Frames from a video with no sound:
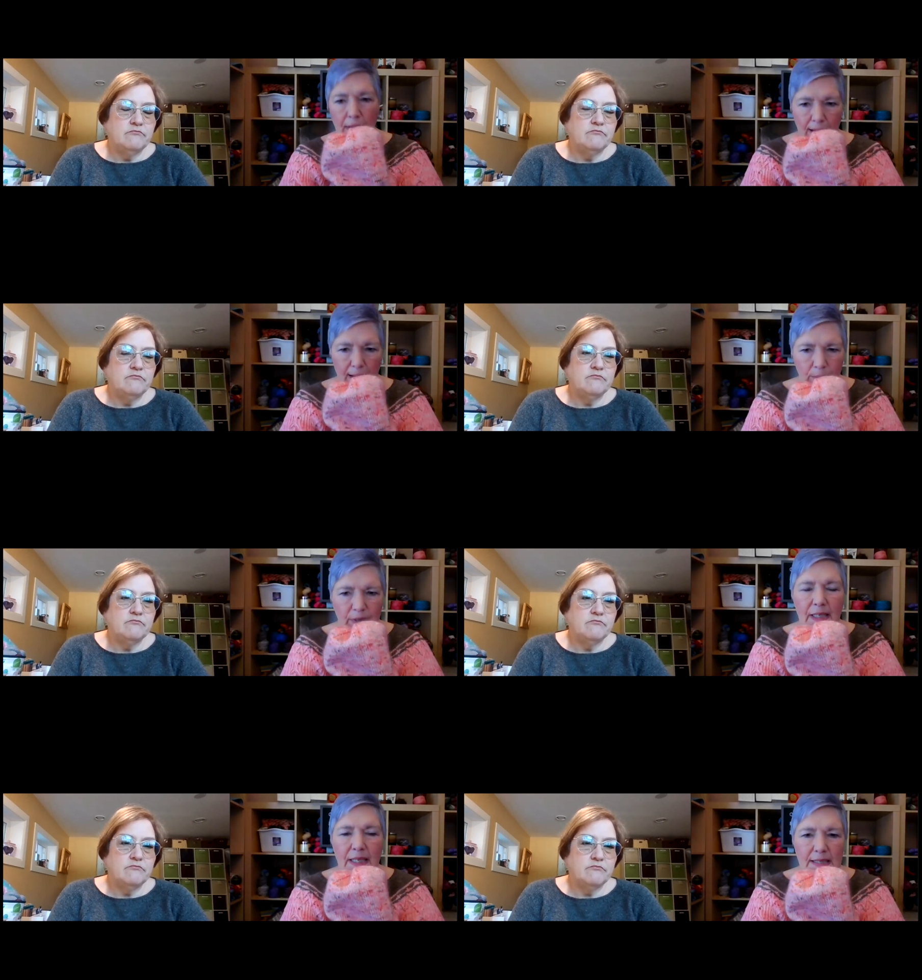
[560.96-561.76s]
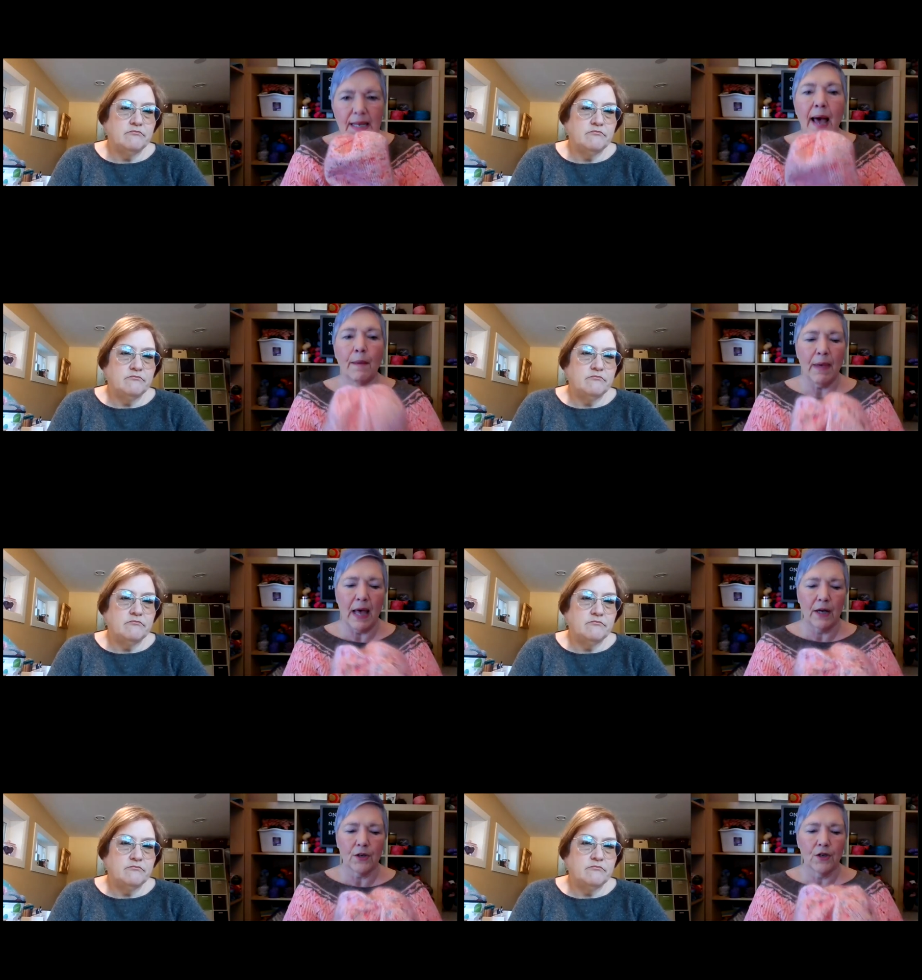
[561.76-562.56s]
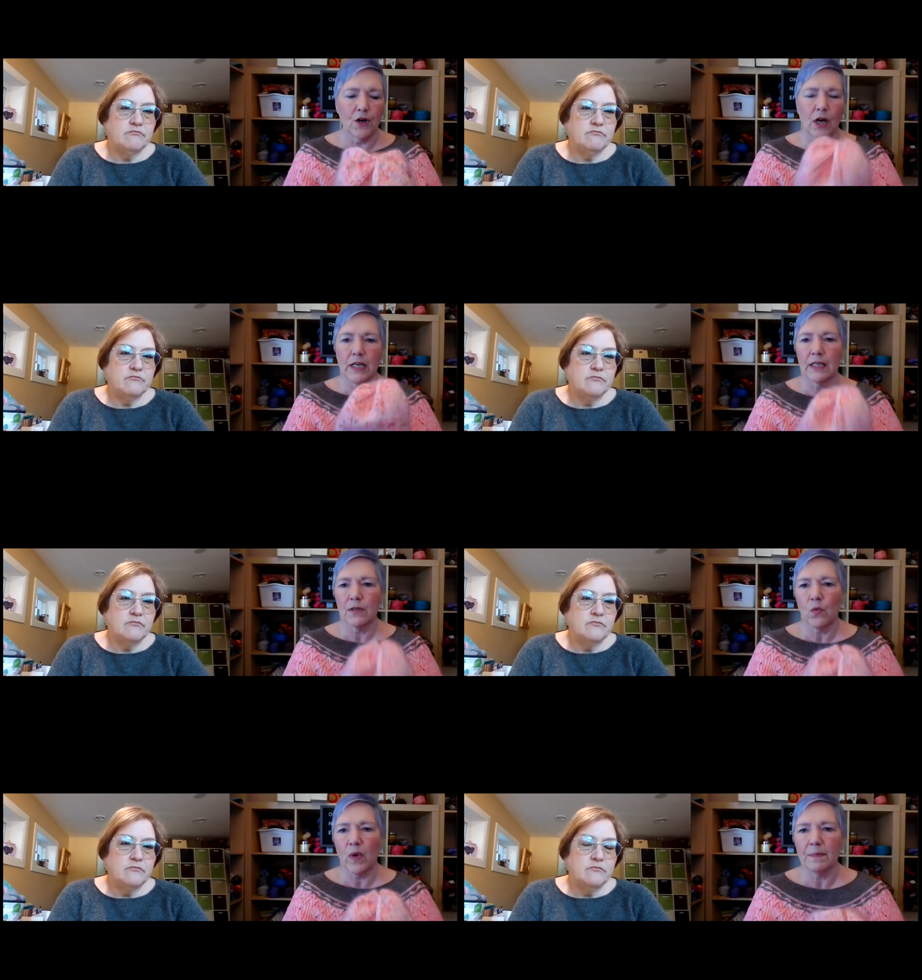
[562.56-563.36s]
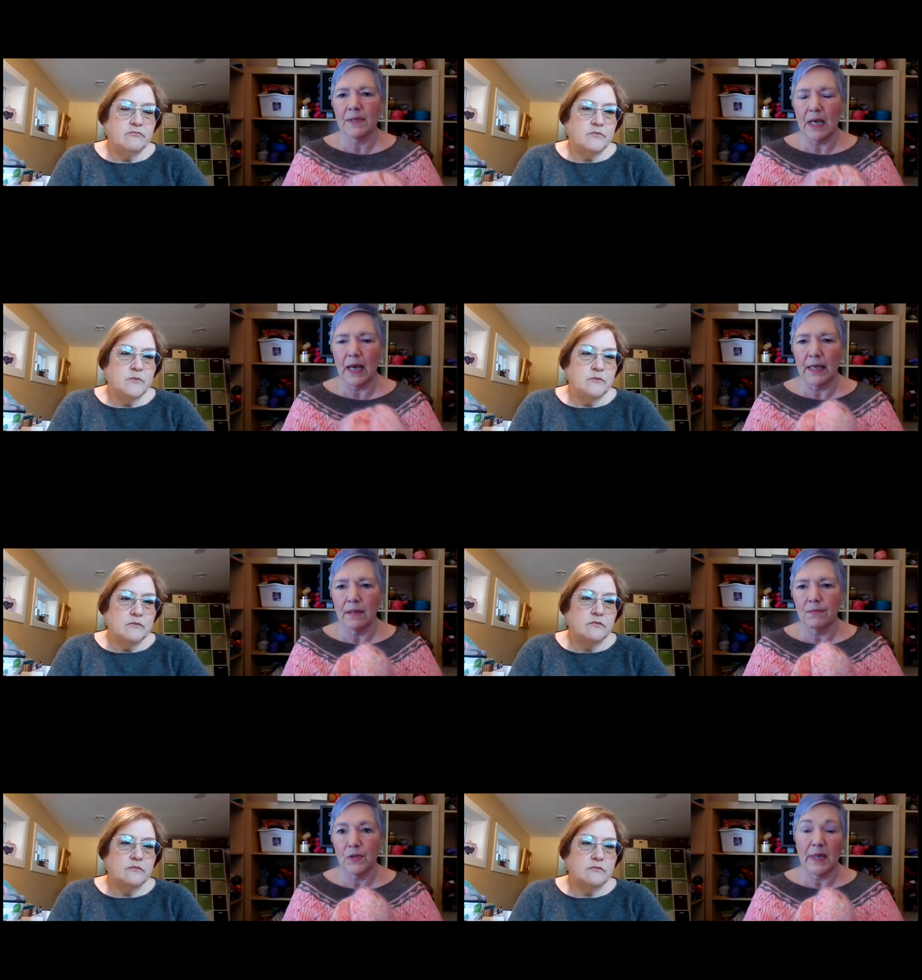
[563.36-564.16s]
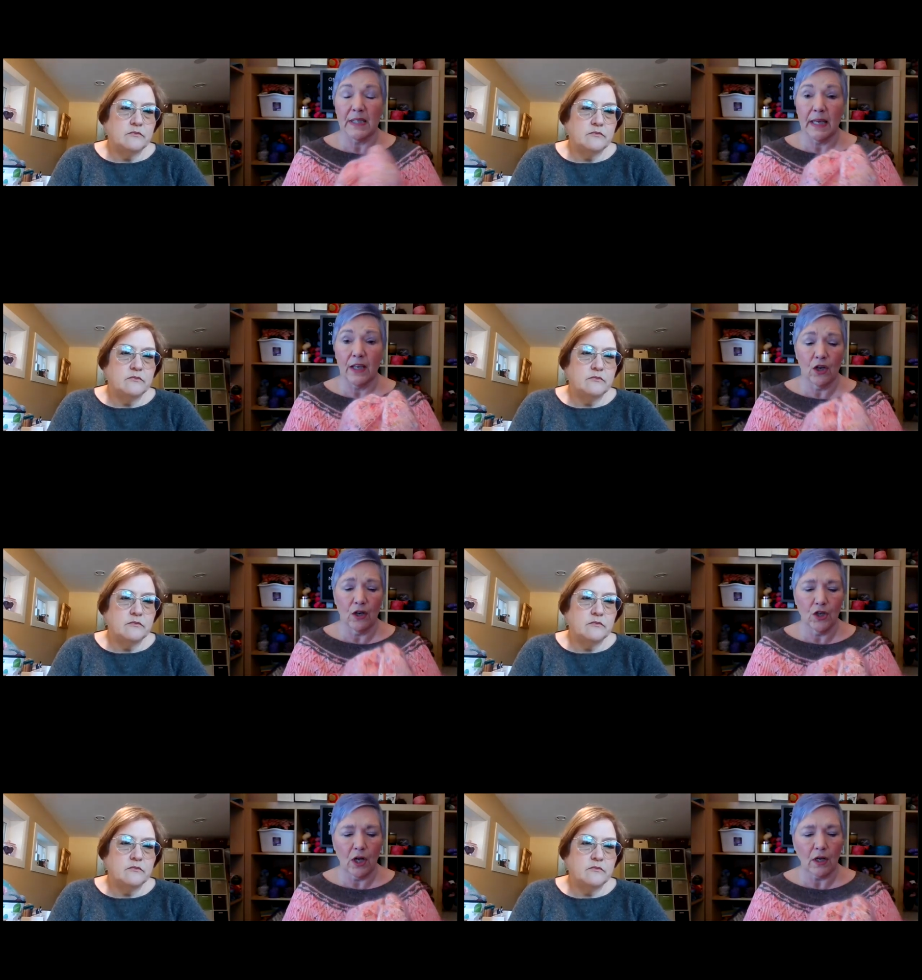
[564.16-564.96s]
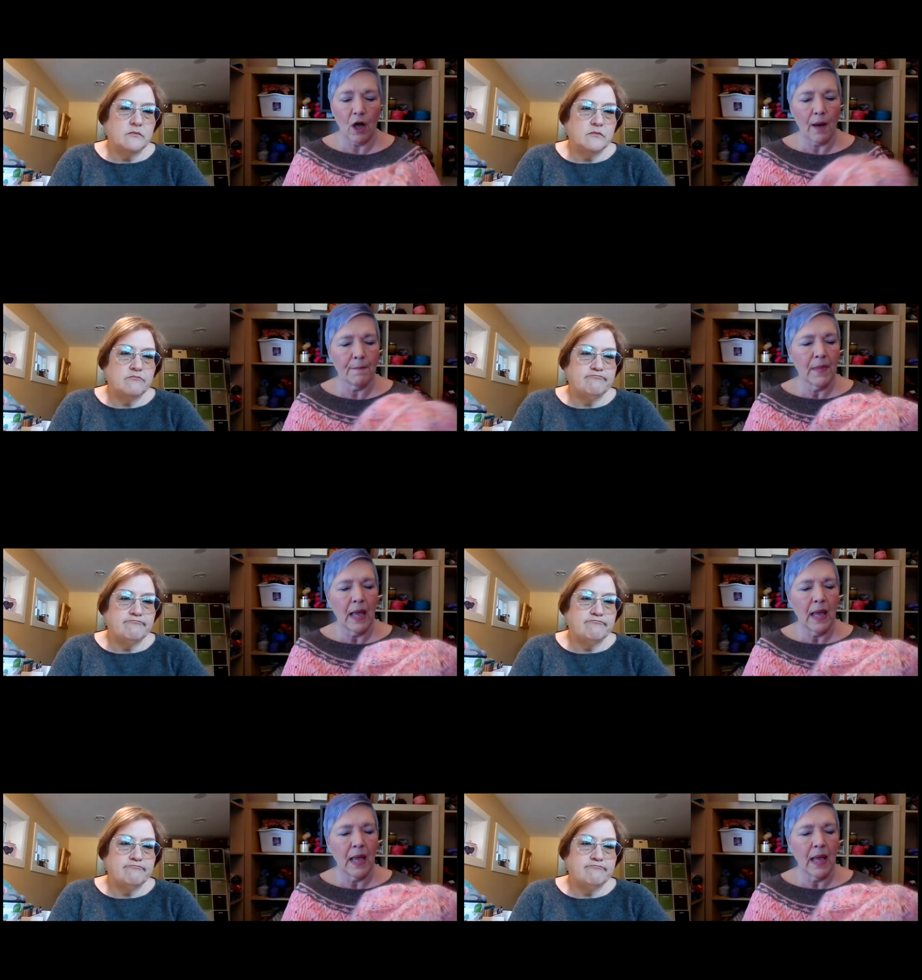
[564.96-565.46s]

Speaker 1: uh, released a hat pattern on his website, smellslikeyarn.com,